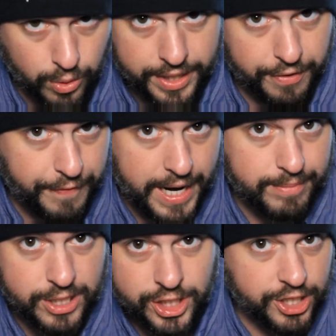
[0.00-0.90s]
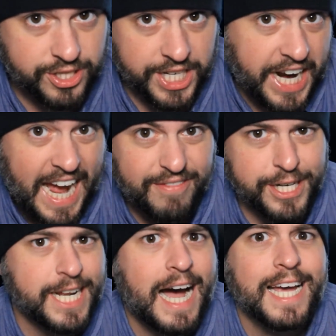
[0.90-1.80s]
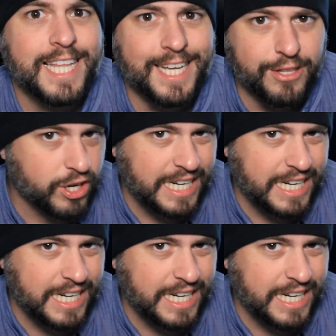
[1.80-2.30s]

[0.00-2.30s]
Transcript: You know what? Your family's just gonna have to die then.